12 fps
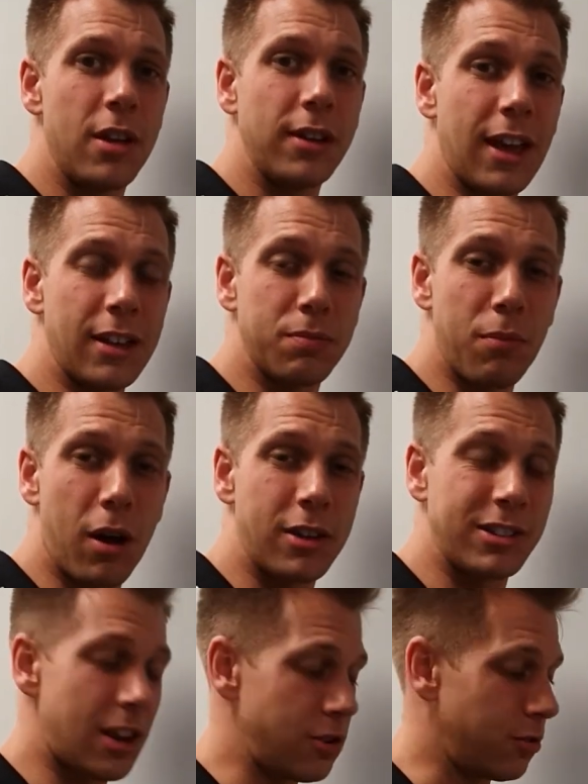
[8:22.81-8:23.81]
Gets my
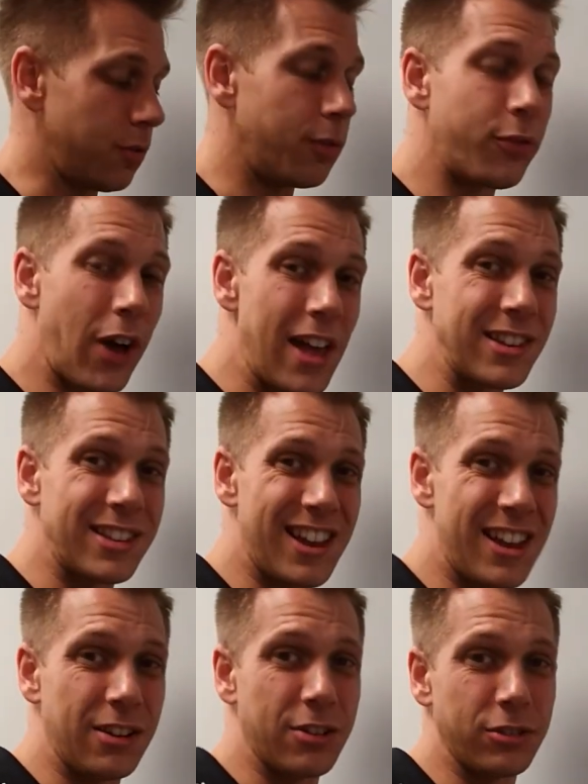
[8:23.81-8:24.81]
essential fats
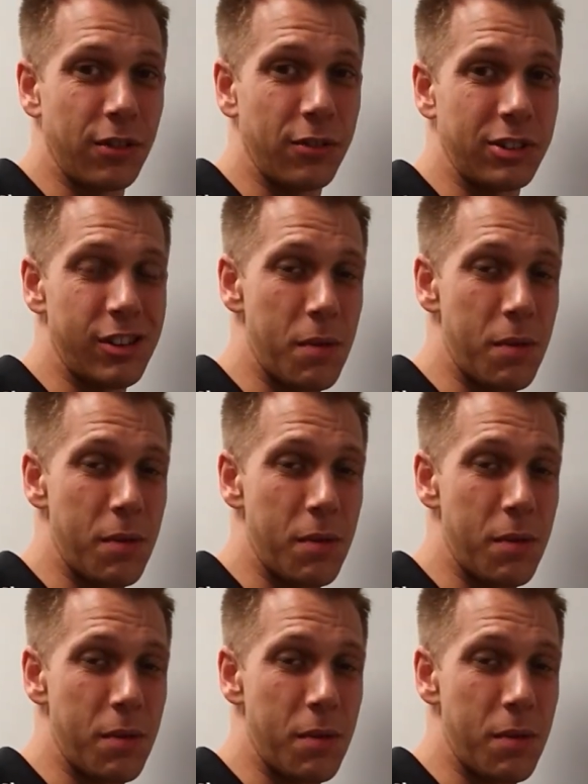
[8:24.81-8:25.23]
in because obviously